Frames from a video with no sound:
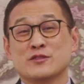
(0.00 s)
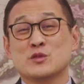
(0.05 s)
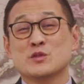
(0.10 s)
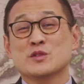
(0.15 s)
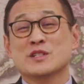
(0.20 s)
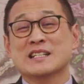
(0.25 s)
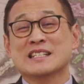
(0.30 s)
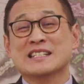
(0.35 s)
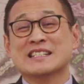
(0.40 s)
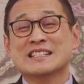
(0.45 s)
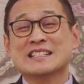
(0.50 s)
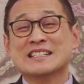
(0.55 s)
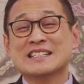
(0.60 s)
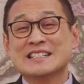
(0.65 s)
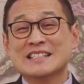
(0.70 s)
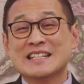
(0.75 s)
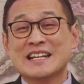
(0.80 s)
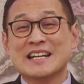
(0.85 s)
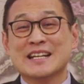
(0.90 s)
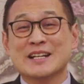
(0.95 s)
you just
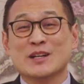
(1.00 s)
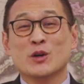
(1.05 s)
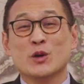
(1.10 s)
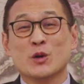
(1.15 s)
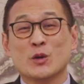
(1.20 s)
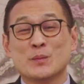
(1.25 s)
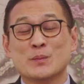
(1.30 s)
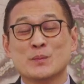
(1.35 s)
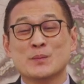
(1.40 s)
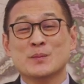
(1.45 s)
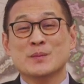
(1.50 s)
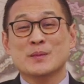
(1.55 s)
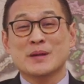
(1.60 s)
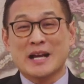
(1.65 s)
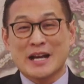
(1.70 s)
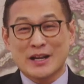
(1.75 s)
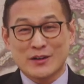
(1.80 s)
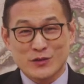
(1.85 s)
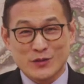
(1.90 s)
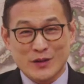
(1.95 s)
stay at home
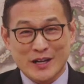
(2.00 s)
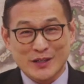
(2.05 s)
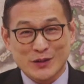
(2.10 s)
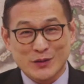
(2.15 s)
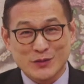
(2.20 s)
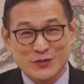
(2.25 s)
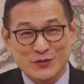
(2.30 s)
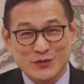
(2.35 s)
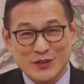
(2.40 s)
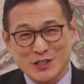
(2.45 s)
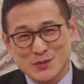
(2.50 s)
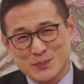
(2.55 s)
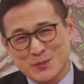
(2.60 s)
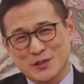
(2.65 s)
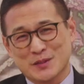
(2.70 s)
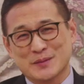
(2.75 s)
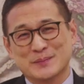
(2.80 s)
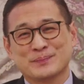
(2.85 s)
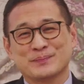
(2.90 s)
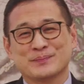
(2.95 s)
and write on
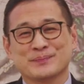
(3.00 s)
Facebook?